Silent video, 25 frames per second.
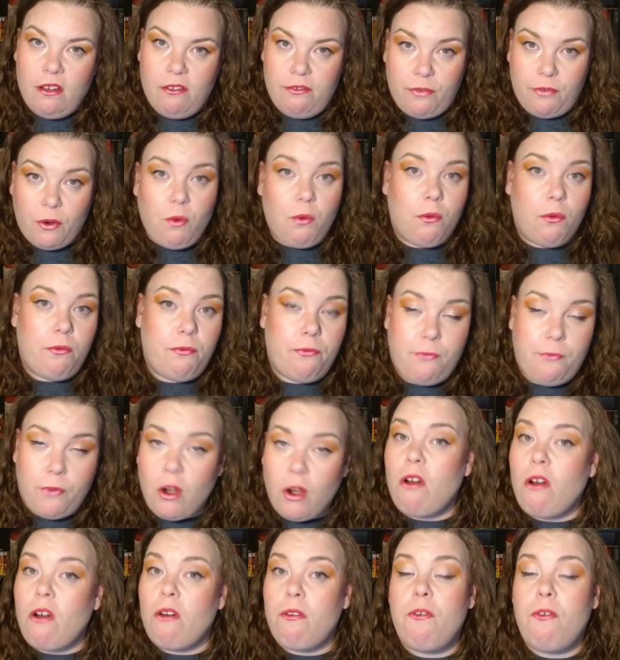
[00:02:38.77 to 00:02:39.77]

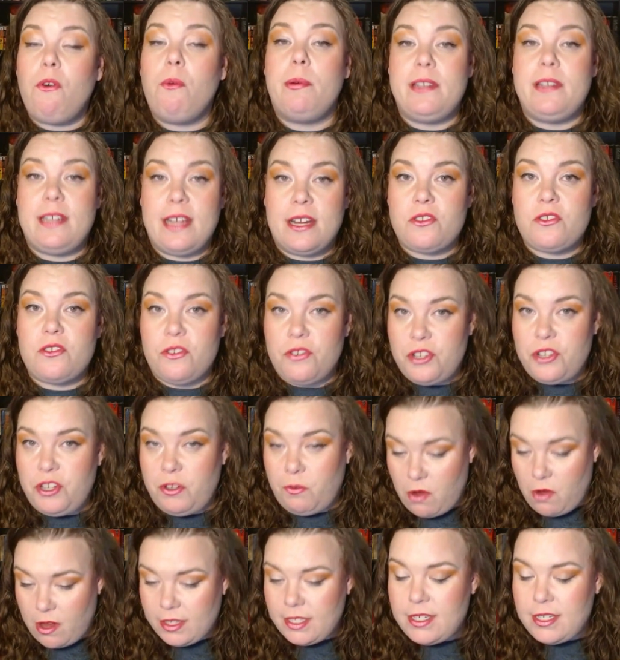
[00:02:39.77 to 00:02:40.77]
for her full potential.
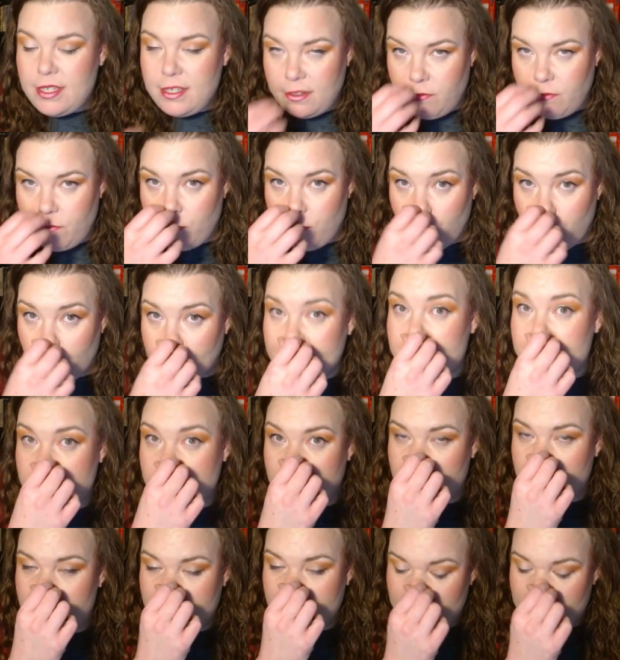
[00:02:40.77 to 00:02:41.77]
She wants to reach
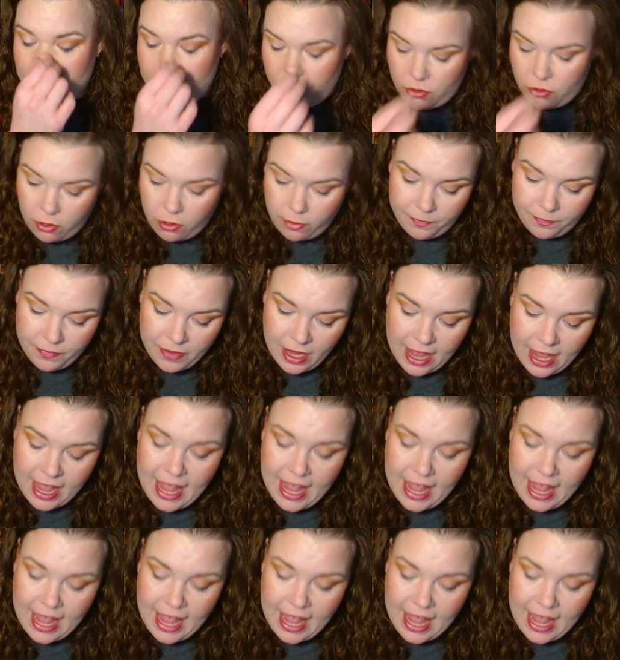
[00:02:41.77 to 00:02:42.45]
that potential.